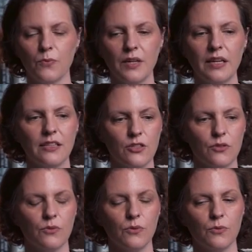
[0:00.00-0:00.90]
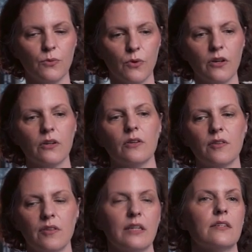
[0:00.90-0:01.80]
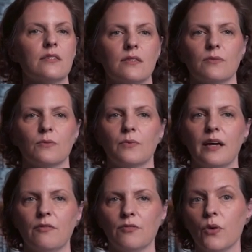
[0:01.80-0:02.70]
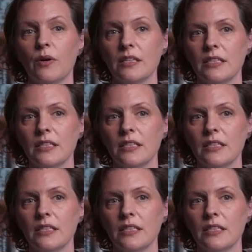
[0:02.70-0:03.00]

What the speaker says: We get to work on things we have no